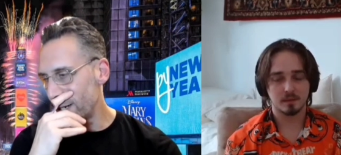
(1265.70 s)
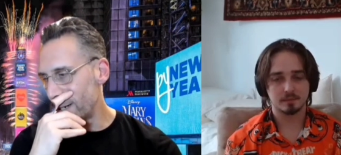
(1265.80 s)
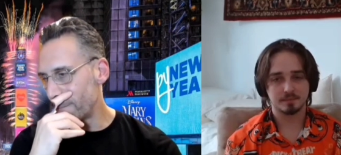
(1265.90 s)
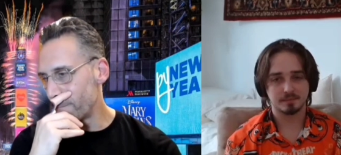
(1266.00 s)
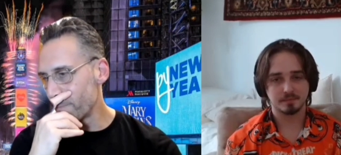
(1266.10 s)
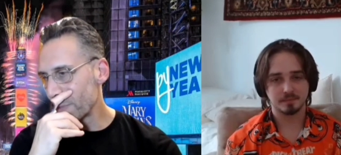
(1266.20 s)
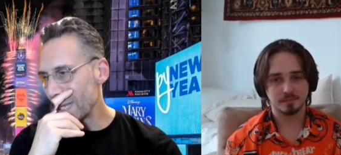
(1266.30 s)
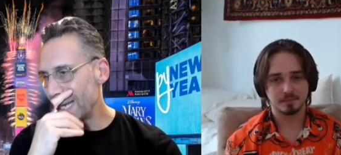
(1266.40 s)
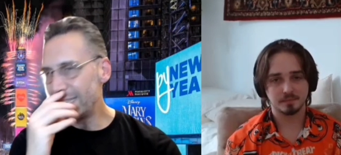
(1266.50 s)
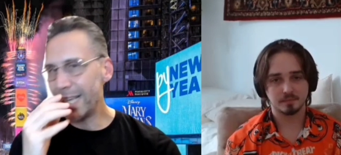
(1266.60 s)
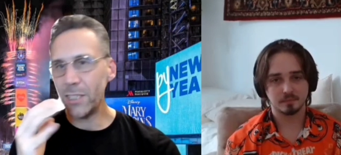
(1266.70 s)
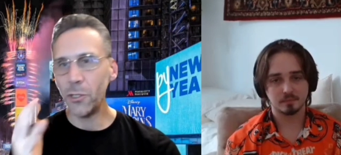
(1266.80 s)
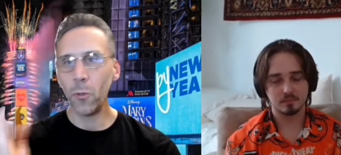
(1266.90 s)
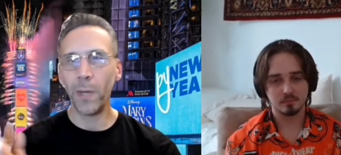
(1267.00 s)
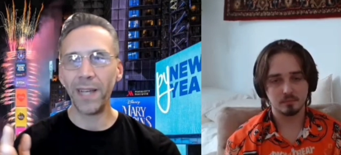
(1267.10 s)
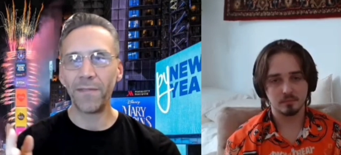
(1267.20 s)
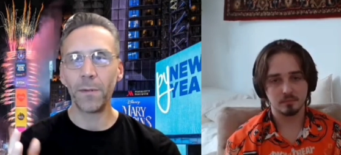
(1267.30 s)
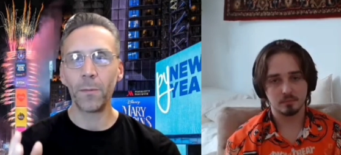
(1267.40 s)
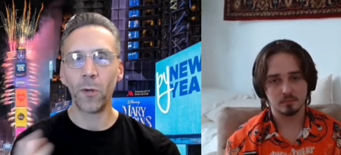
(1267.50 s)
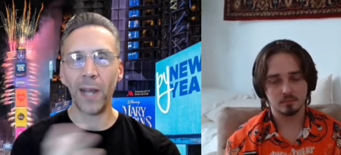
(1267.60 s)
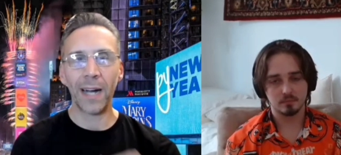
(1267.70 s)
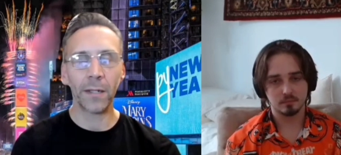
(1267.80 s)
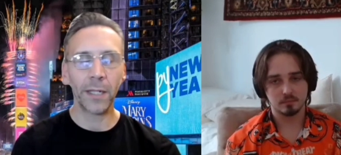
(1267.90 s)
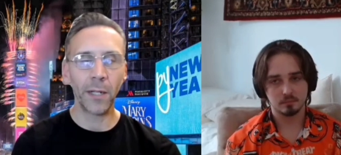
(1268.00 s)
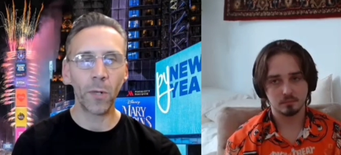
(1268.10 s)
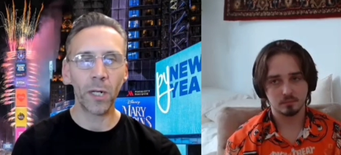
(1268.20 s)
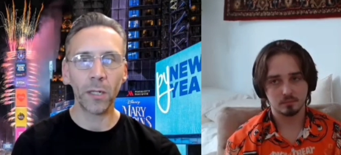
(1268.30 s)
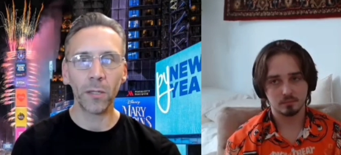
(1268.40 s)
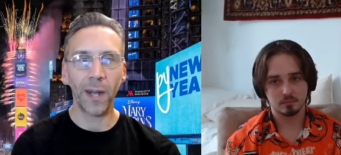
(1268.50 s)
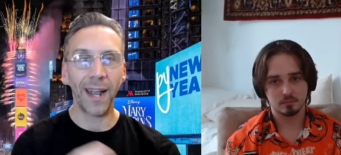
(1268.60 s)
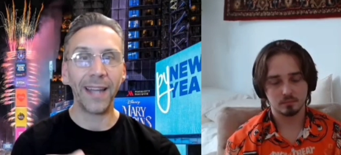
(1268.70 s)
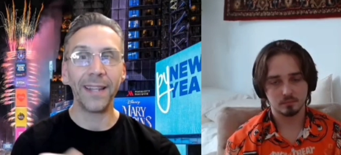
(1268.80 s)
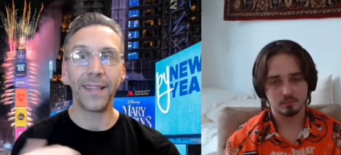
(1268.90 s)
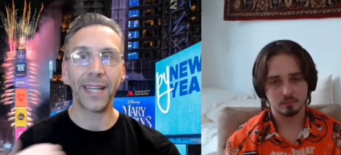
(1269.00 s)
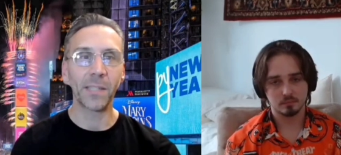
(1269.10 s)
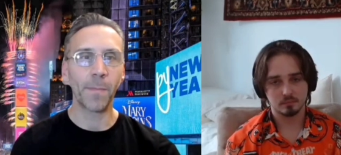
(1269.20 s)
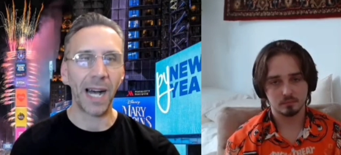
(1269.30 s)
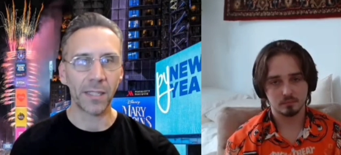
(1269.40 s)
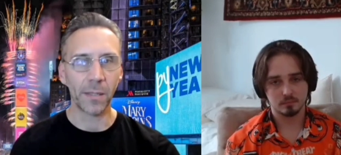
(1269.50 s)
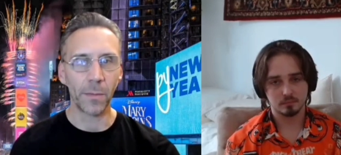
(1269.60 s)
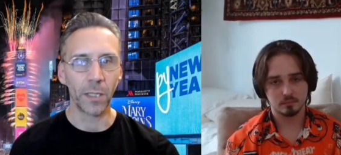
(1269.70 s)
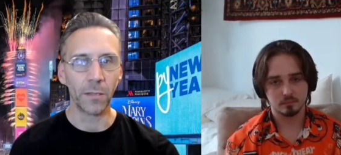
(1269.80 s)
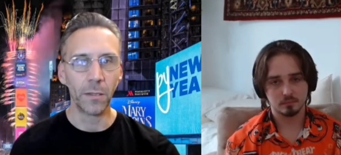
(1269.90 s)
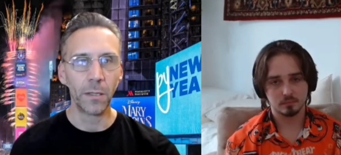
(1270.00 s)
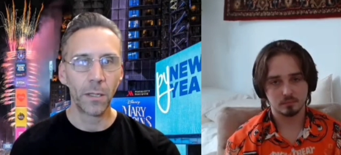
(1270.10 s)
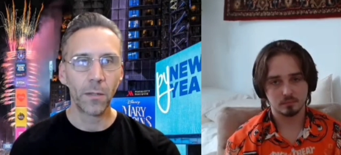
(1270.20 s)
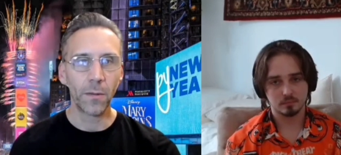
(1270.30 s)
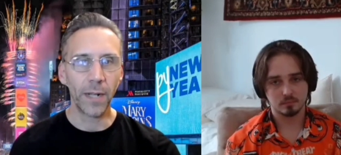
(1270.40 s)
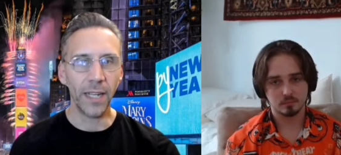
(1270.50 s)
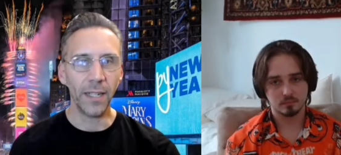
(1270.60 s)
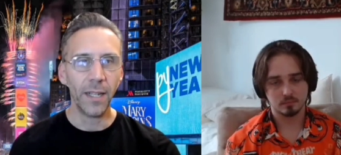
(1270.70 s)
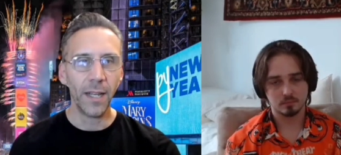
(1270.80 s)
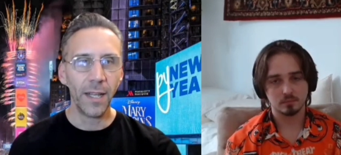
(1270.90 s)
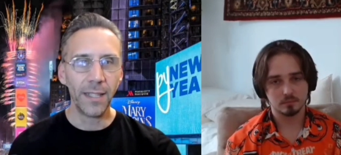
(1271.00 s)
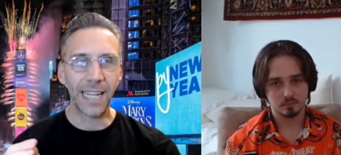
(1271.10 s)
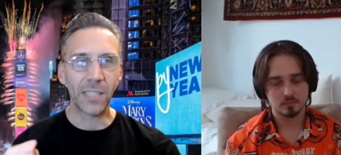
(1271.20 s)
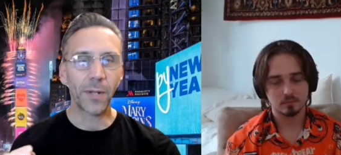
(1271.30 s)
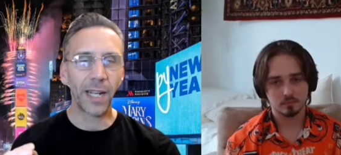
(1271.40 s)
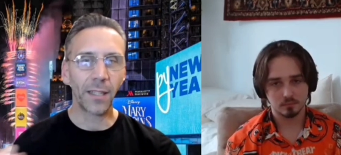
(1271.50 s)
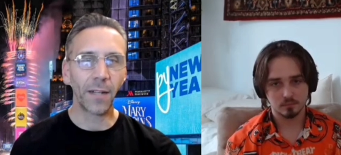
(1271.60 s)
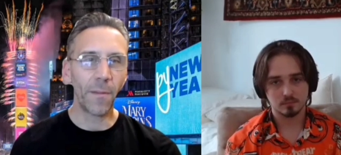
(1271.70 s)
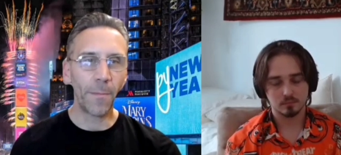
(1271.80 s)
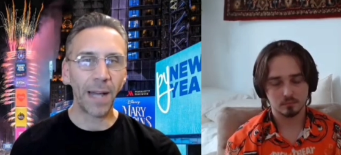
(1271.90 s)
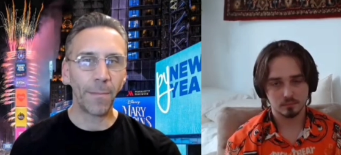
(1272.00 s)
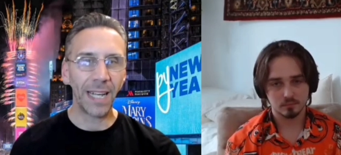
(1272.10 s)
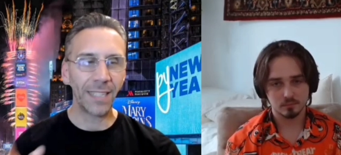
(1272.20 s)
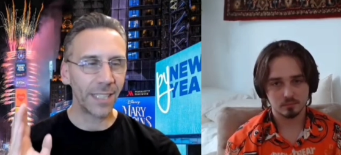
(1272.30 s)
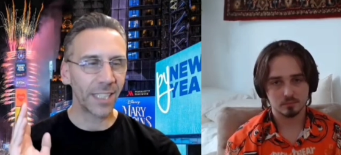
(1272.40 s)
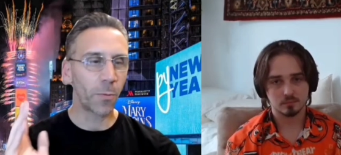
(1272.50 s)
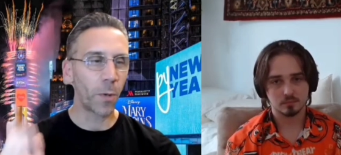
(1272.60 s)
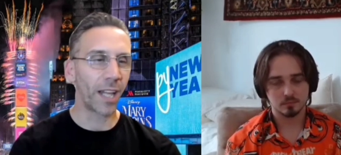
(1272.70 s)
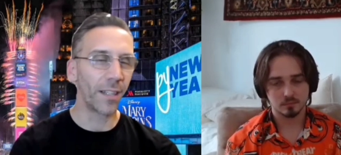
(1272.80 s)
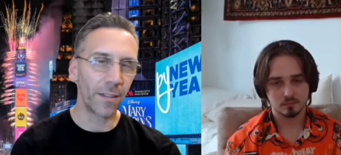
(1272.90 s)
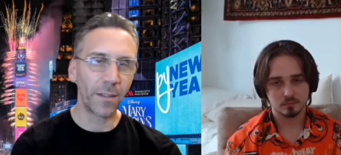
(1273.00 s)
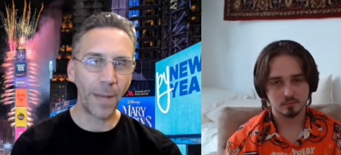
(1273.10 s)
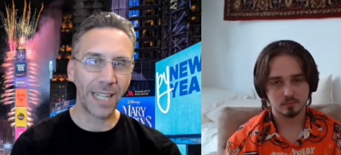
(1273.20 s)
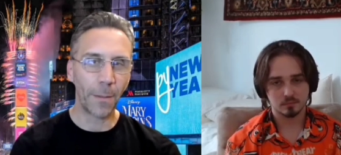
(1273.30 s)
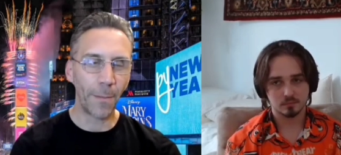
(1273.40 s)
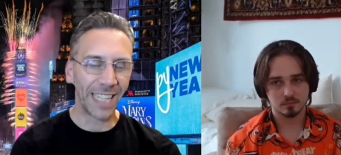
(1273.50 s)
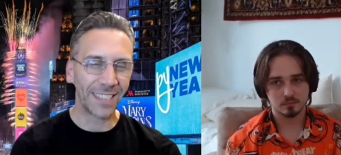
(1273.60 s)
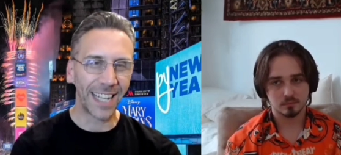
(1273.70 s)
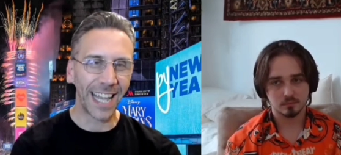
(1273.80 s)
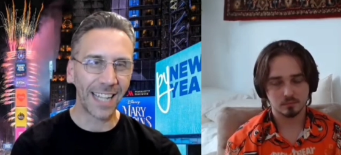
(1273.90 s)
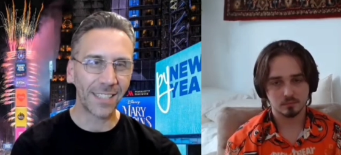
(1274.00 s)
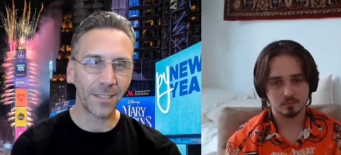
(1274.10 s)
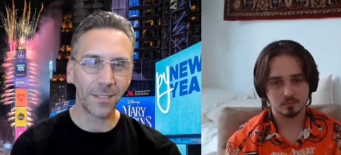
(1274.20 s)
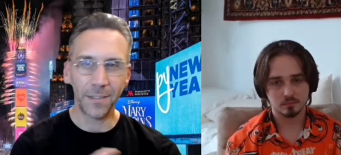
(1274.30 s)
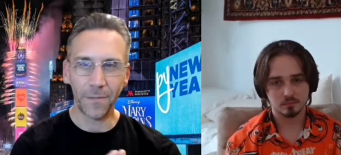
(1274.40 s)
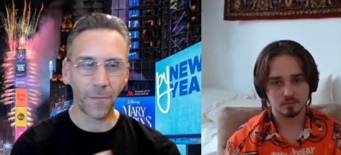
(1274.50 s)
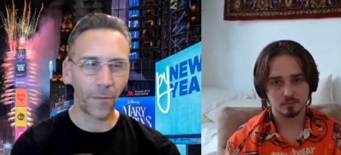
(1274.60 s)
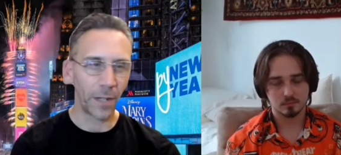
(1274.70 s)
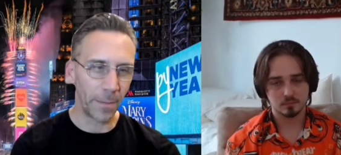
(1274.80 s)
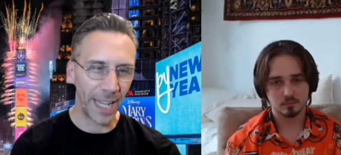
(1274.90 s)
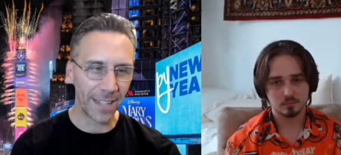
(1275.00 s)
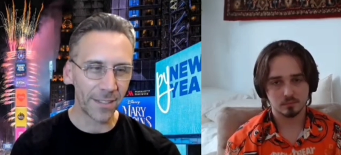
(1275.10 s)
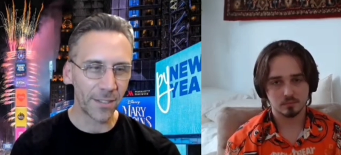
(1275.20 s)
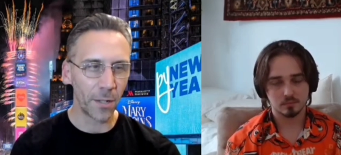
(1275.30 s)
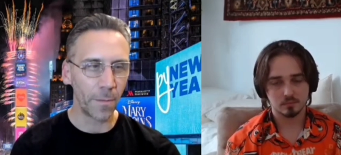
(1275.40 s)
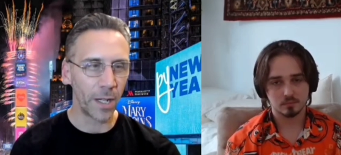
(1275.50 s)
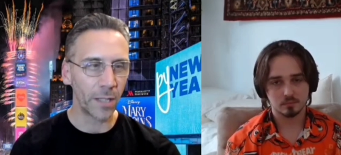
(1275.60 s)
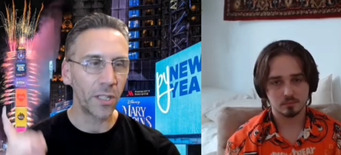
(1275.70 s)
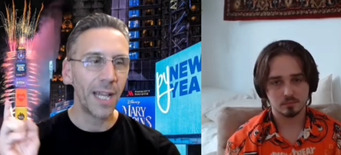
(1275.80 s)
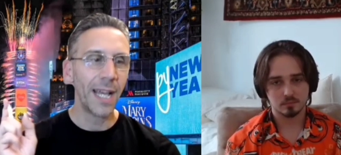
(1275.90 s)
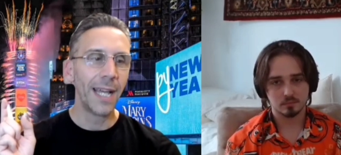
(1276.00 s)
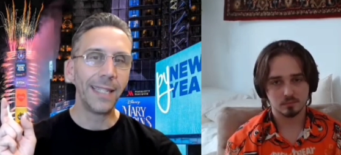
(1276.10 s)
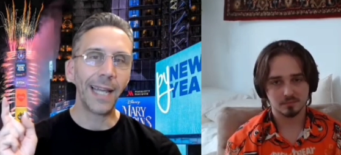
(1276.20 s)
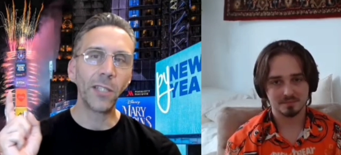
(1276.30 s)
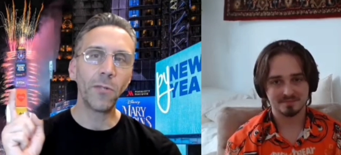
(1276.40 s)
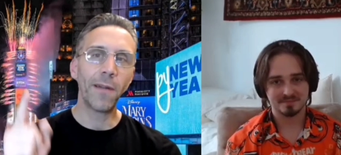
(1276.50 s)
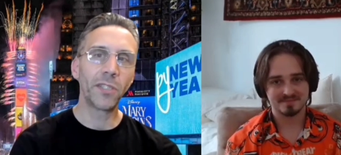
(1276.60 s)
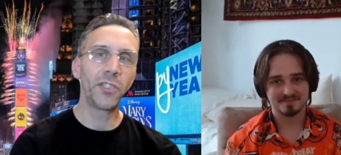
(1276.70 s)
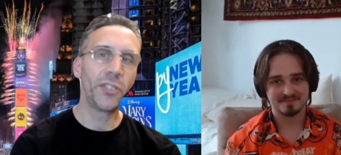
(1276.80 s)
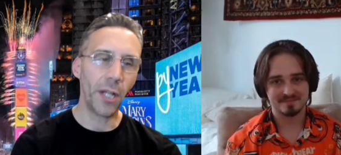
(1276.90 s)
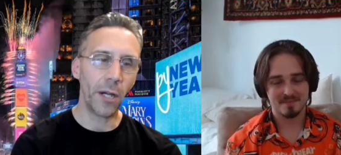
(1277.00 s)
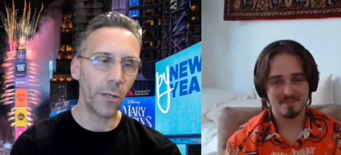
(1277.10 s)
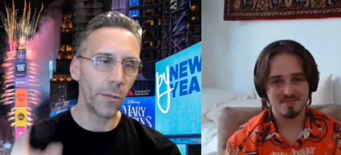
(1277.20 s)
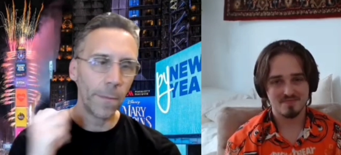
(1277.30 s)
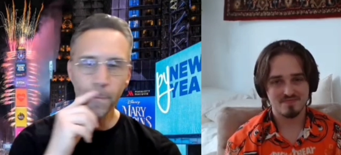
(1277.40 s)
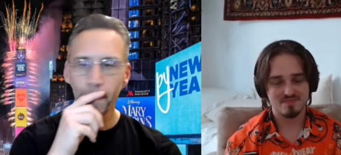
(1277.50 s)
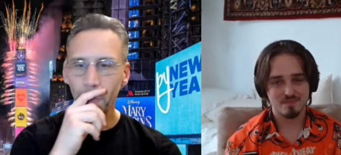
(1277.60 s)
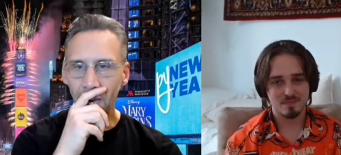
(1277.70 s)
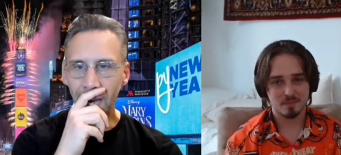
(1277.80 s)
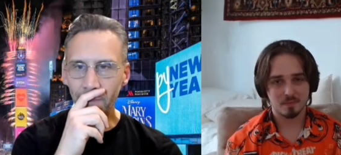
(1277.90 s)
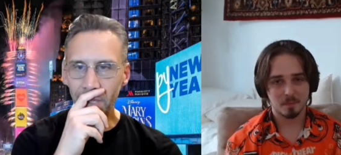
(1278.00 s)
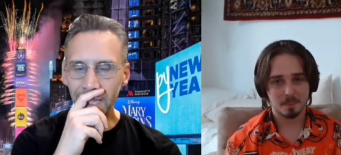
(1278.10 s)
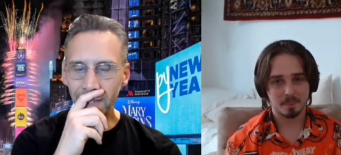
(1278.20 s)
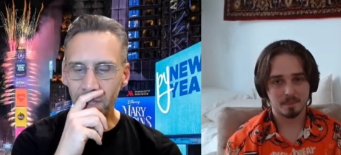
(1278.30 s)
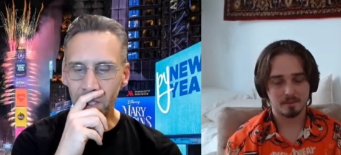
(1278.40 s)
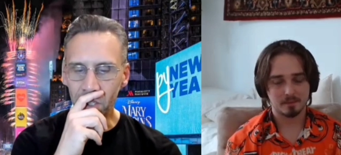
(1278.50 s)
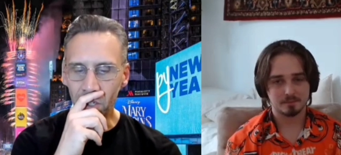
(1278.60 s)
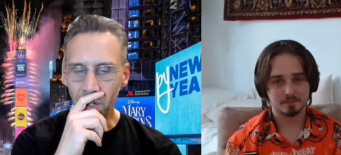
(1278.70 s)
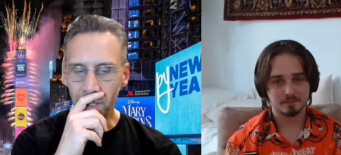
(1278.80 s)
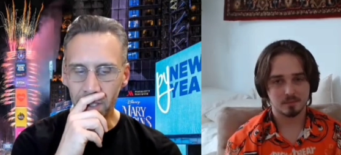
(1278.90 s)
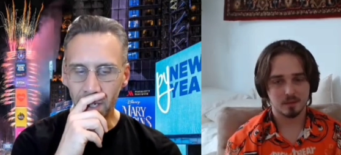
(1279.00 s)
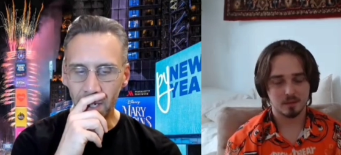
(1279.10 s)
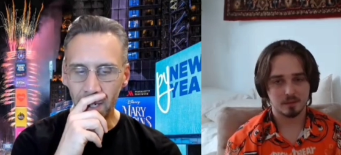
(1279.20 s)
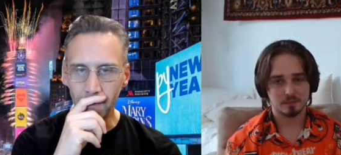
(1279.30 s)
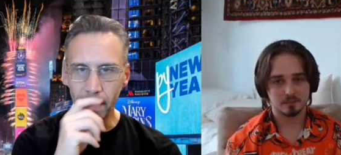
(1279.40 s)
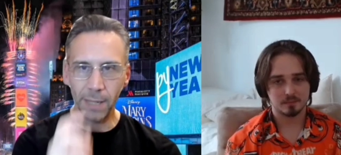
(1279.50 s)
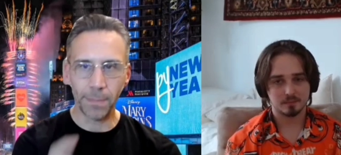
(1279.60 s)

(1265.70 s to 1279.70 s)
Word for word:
Speaker 1: of um, it takes you away from the reality world where anything's possible, right? That's what I loved about magic. That's what I loved about the Magic Castle. Freaked me out so much. Now you have a show. I believe it starts um,